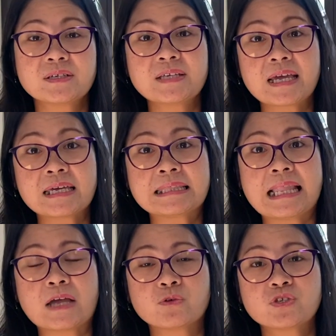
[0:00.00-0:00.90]
second
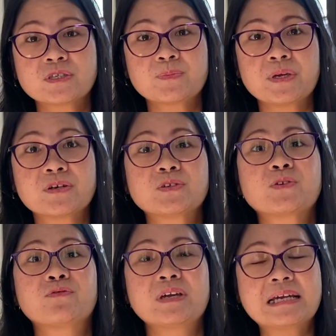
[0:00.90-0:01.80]
language speakers
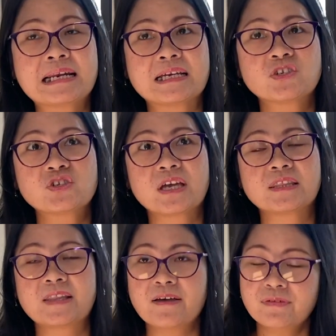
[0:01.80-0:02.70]
of English,
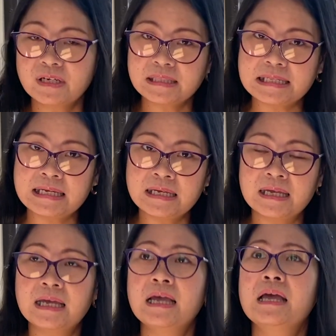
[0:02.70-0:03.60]
and definitely
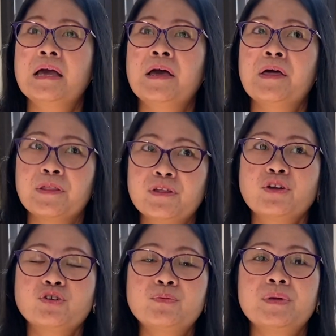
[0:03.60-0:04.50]
there
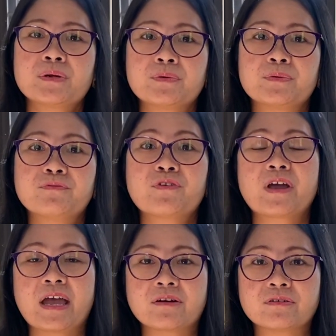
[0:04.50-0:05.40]
could be room for
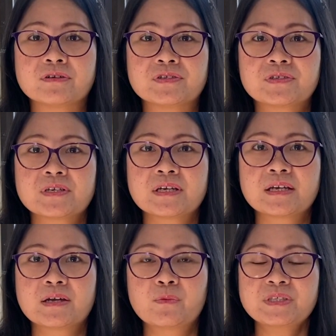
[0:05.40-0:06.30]
errors.
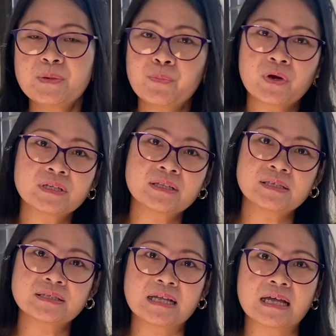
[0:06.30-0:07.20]
What's important
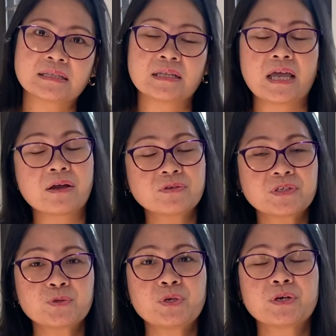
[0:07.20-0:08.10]
is that the errors
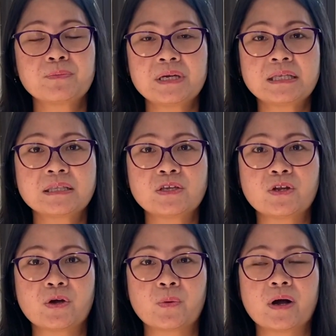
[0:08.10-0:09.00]
that we commit, you
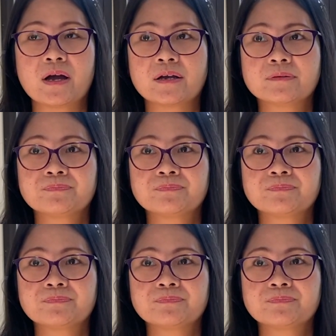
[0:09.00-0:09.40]
know, are